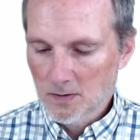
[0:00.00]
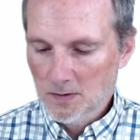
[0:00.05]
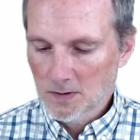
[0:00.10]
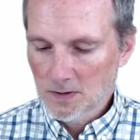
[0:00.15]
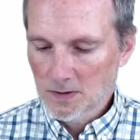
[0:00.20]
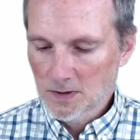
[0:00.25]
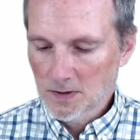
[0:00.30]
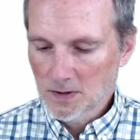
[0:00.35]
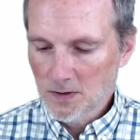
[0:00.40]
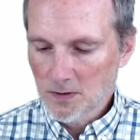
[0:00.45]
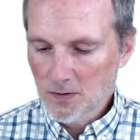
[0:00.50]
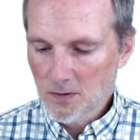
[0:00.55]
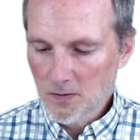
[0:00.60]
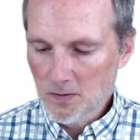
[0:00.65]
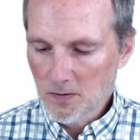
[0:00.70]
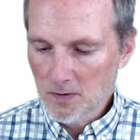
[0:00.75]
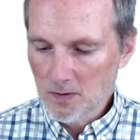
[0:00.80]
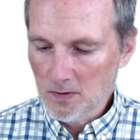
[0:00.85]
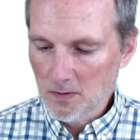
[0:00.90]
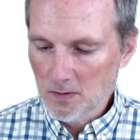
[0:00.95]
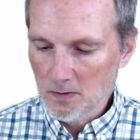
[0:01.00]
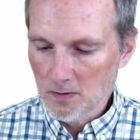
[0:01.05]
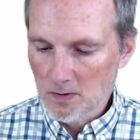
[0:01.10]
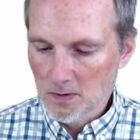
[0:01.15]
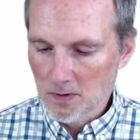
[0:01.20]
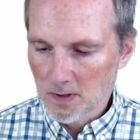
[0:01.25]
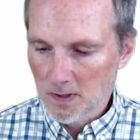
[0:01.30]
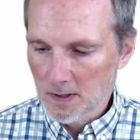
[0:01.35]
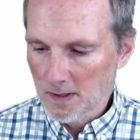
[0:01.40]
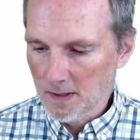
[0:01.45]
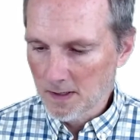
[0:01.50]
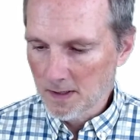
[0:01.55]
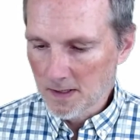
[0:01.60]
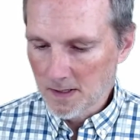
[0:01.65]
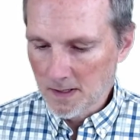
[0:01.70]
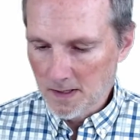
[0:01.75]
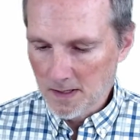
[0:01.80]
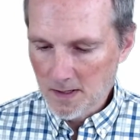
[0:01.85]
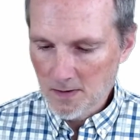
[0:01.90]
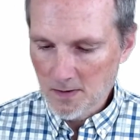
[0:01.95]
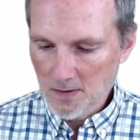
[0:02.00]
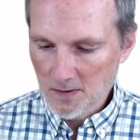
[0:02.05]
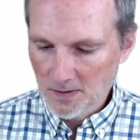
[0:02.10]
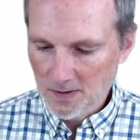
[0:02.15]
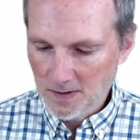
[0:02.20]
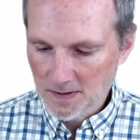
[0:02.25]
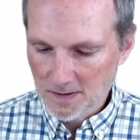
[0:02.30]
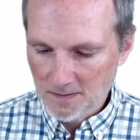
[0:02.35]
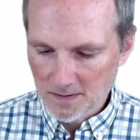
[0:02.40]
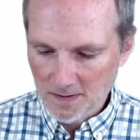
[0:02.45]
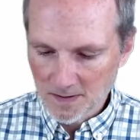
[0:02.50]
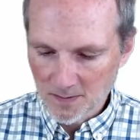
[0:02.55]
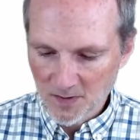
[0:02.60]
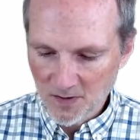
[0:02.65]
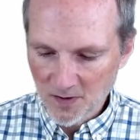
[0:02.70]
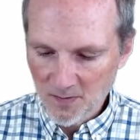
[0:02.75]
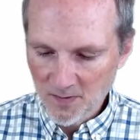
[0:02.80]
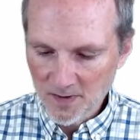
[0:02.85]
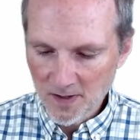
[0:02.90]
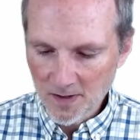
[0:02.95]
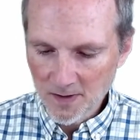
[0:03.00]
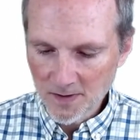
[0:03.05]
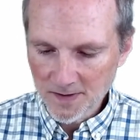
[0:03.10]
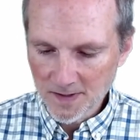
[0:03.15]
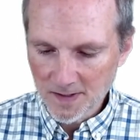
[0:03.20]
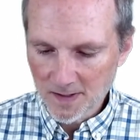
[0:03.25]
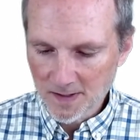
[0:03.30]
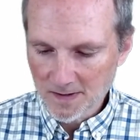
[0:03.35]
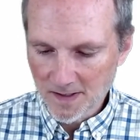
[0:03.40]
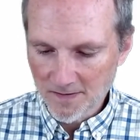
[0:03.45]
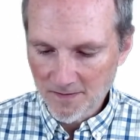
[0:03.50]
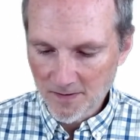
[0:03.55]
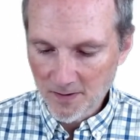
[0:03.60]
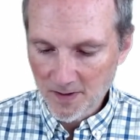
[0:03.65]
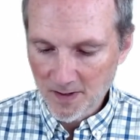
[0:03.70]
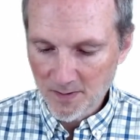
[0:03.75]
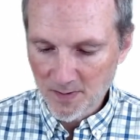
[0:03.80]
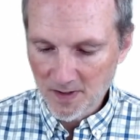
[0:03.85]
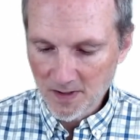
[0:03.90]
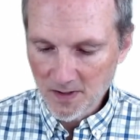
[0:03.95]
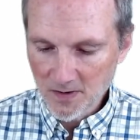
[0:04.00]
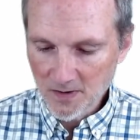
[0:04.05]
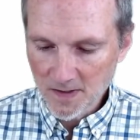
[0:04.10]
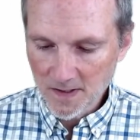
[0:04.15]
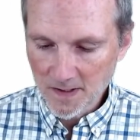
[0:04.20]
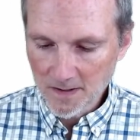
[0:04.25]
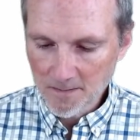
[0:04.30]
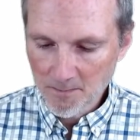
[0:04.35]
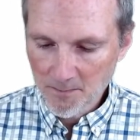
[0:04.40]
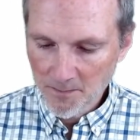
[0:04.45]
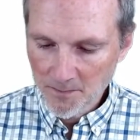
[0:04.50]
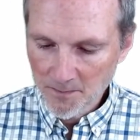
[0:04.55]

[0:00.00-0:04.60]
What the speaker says: So here, just some terminology because I've already been using it.